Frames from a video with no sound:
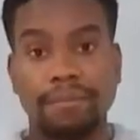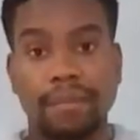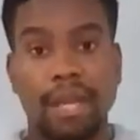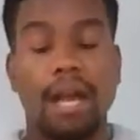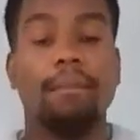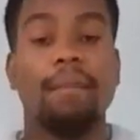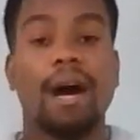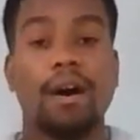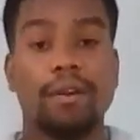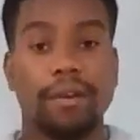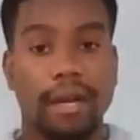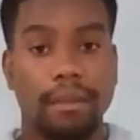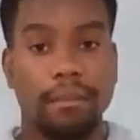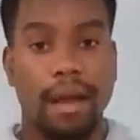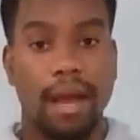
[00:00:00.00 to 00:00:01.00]

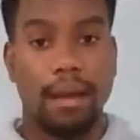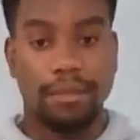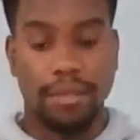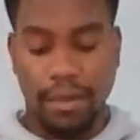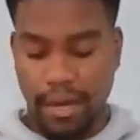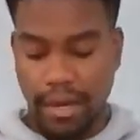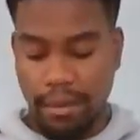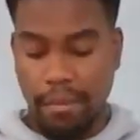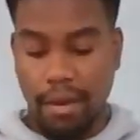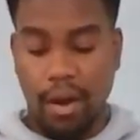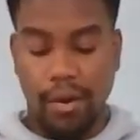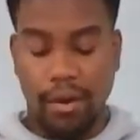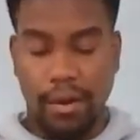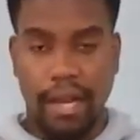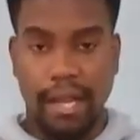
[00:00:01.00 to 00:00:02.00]
artery
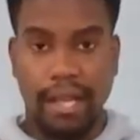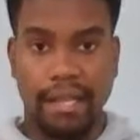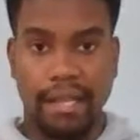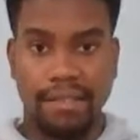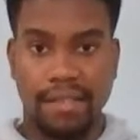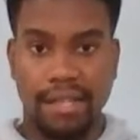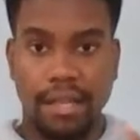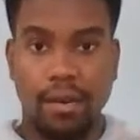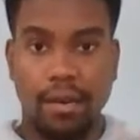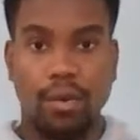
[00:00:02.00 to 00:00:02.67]
is the